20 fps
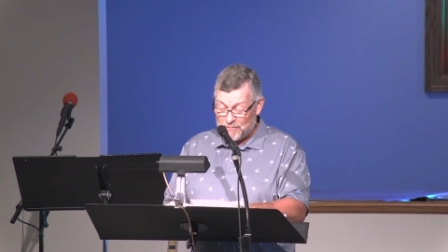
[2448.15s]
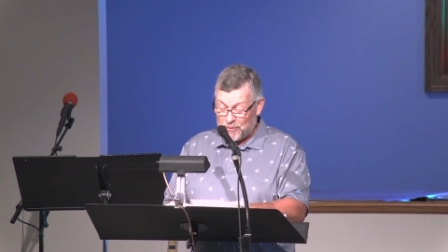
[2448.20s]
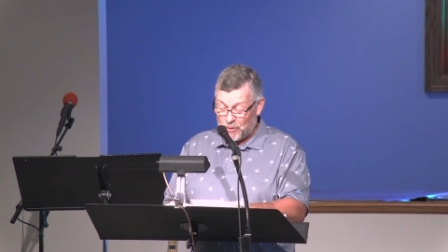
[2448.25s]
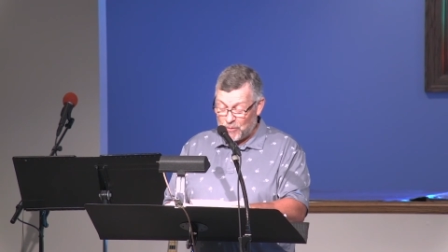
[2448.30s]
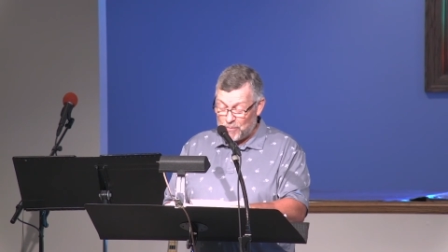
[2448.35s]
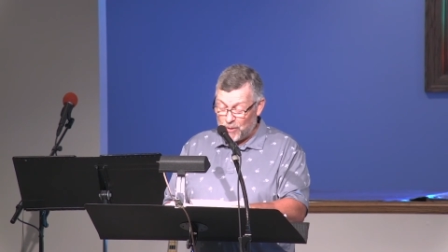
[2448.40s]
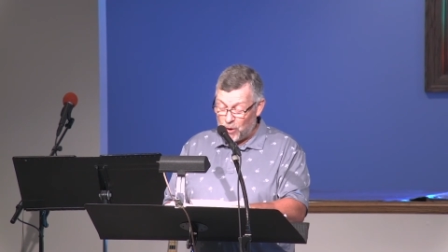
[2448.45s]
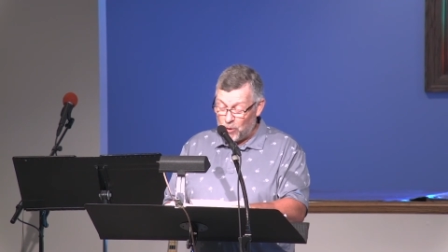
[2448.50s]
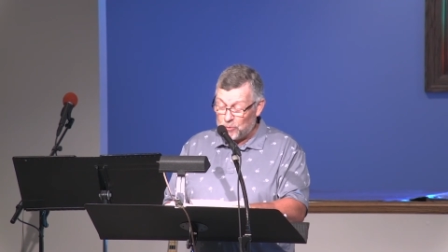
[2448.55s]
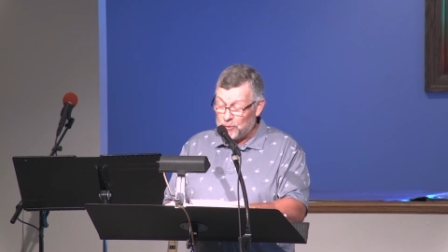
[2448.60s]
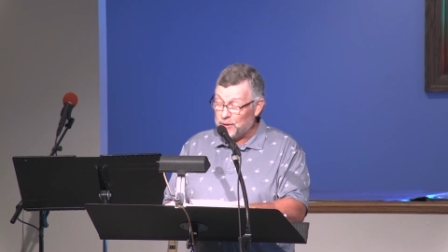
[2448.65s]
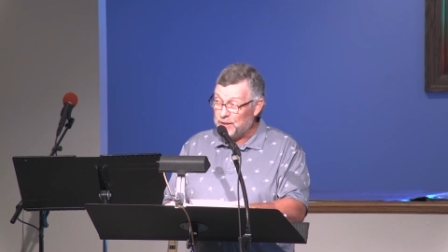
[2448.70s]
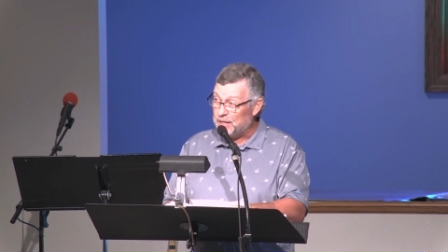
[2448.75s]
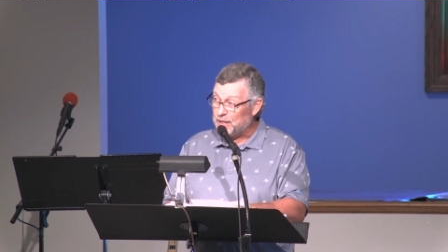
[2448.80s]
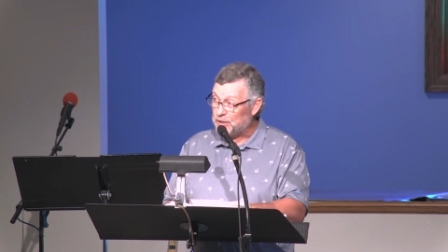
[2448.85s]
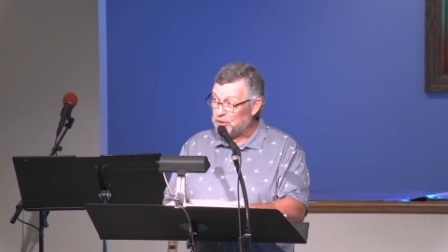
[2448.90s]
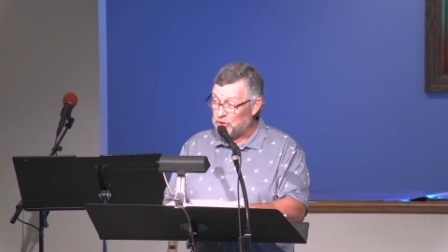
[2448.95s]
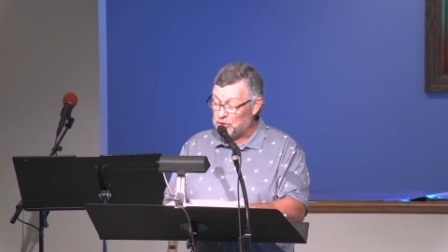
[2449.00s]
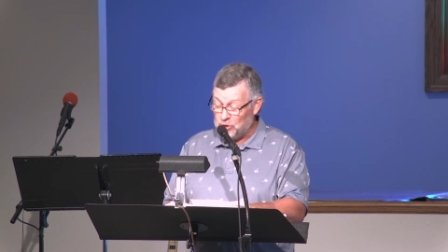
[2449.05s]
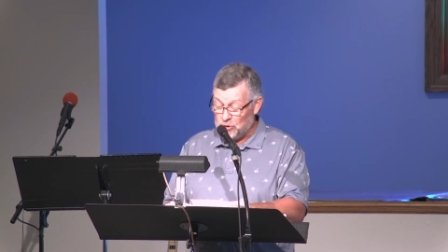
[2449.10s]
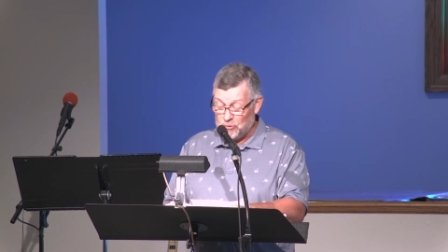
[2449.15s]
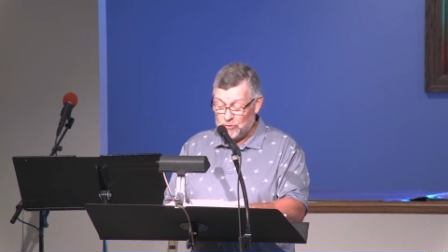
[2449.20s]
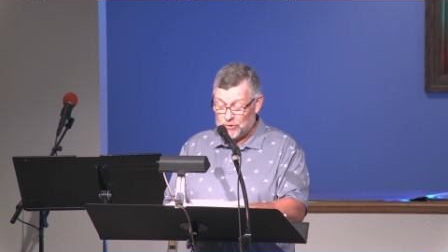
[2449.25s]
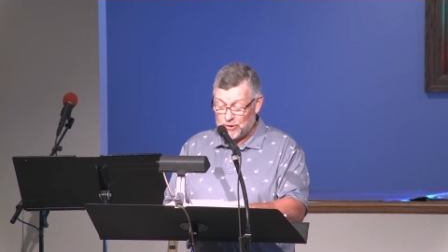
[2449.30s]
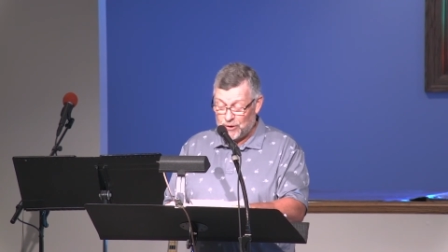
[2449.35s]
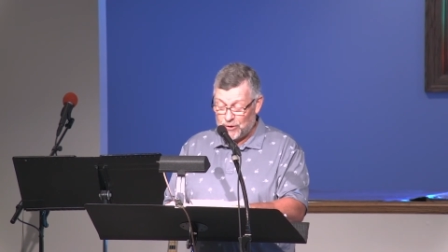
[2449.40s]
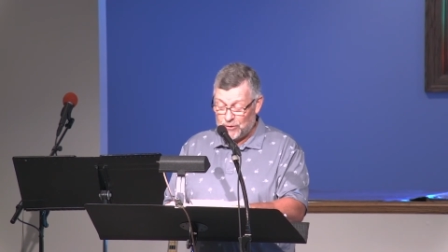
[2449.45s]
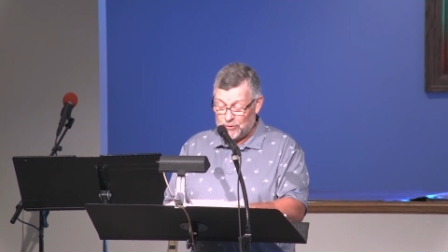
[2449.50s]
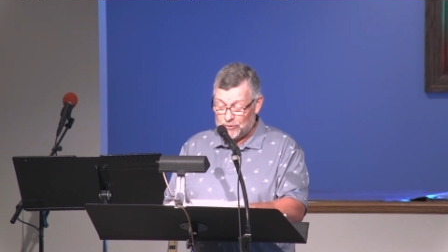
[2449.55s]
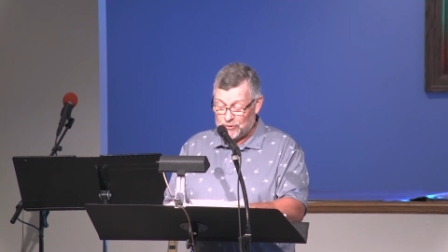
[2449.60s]
for both the
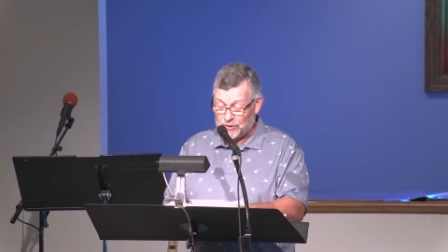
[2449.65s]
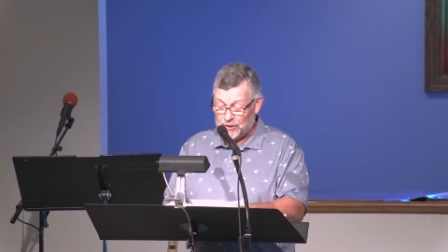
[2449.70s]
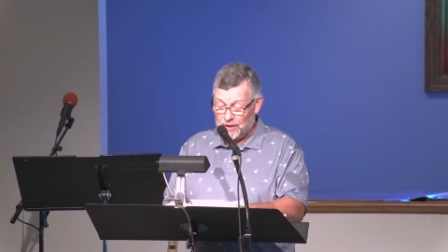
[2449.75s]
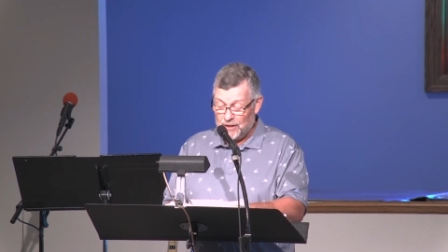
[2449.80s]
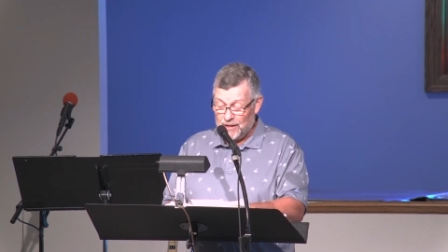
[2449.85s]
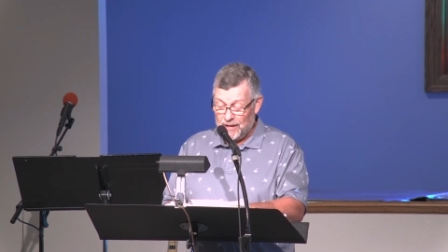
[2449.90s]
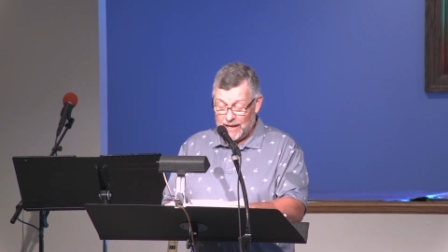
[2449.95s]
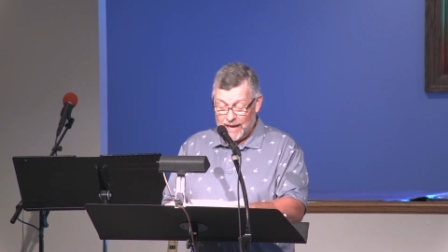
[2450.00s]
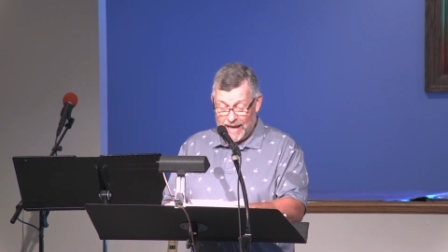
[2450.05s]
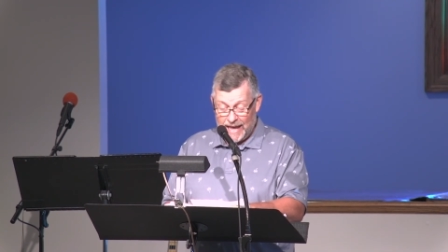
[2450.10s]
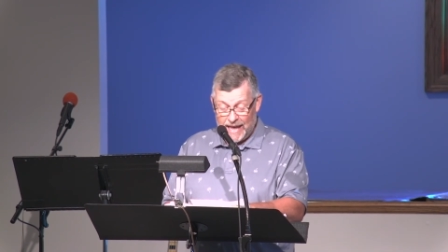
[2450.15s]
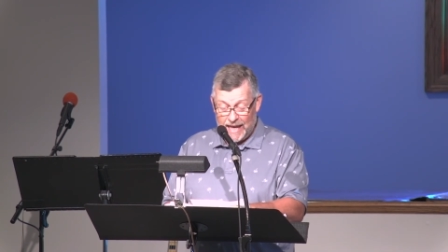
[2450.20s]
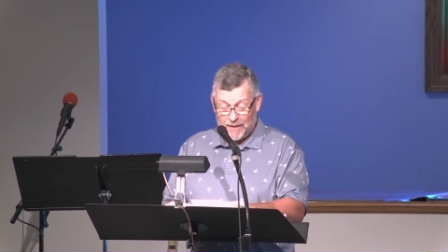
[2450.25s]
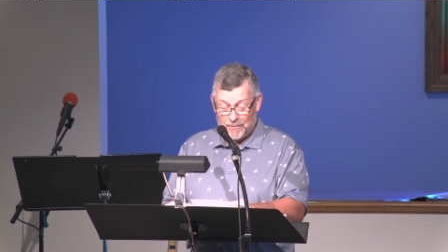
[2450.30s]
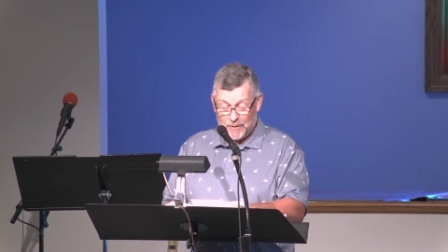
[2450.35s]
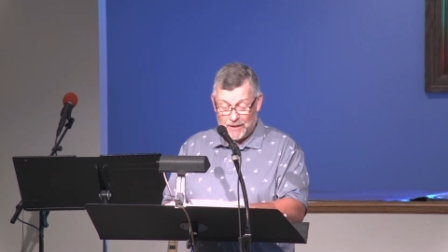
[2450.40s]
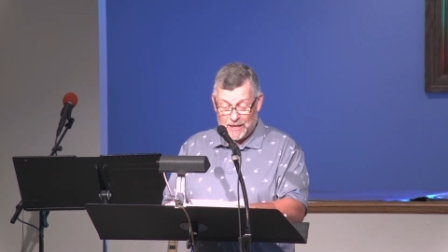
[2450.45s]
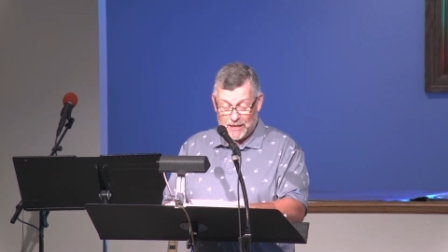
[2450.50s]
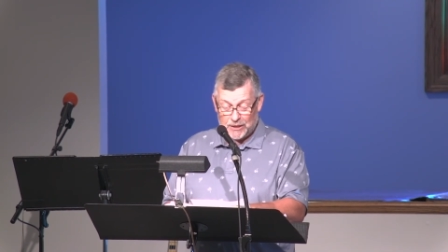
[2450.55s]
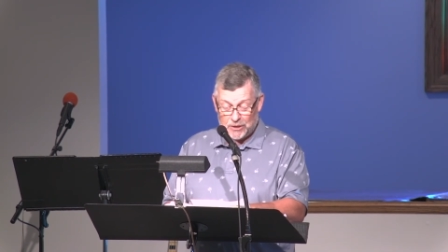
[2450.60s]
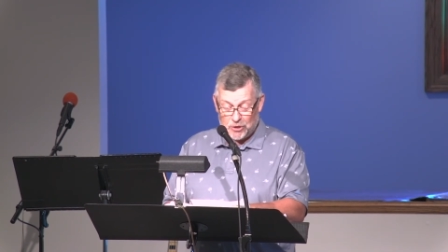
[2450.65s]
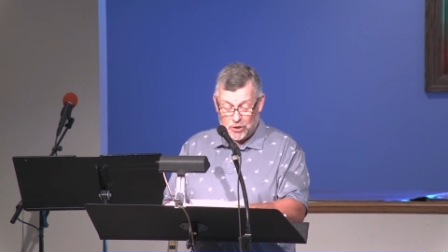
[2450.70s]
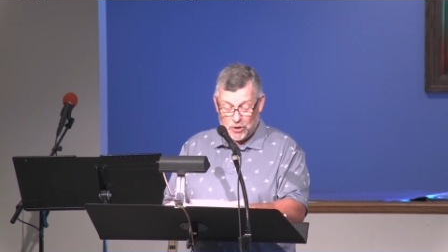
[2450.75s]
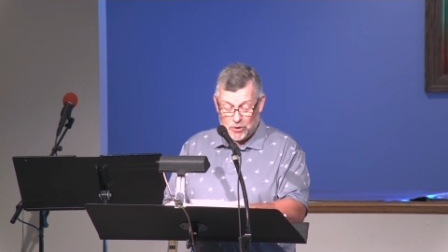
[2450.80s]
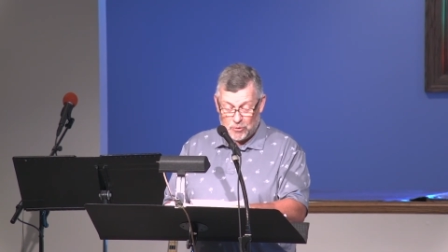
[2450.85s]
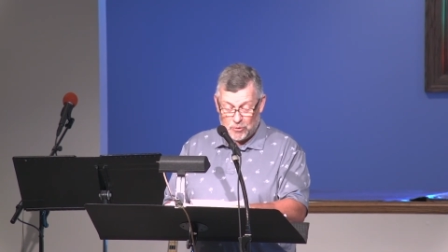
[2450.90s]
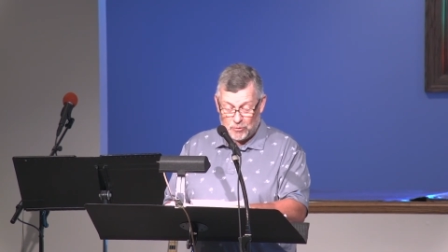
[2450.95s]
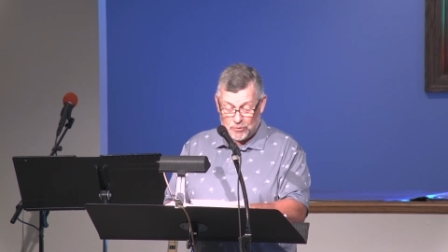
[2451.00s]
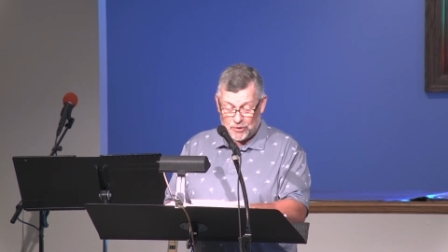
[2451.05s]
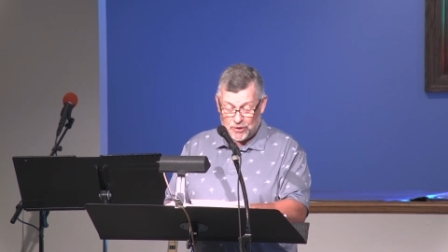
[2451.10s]
accusers and the
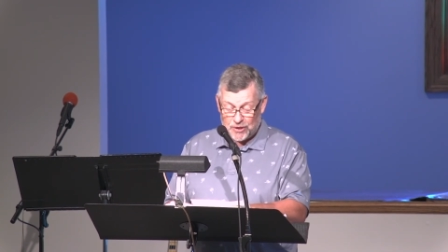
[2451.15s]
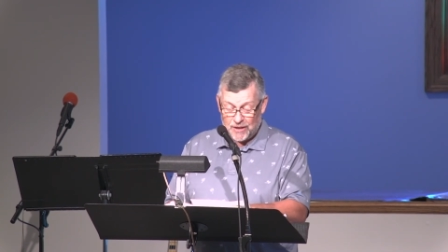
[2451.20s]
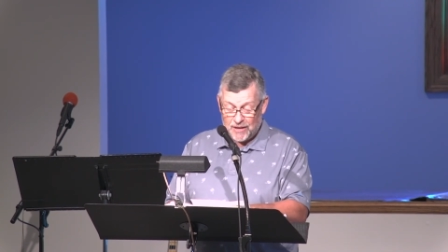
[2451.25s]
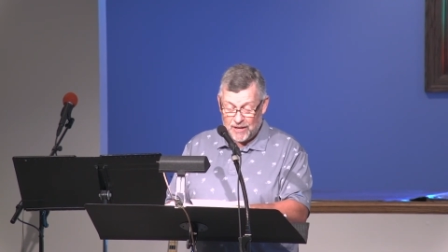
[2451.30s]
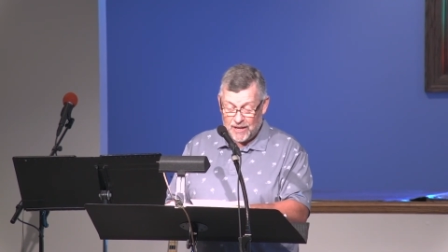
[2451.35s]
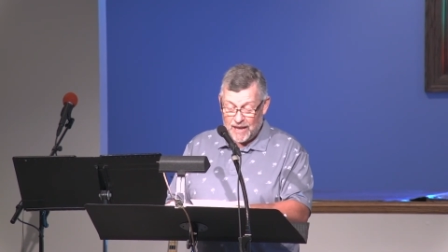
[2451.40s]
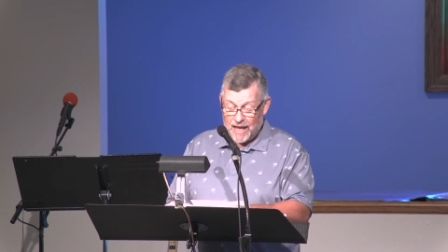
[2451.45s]
accused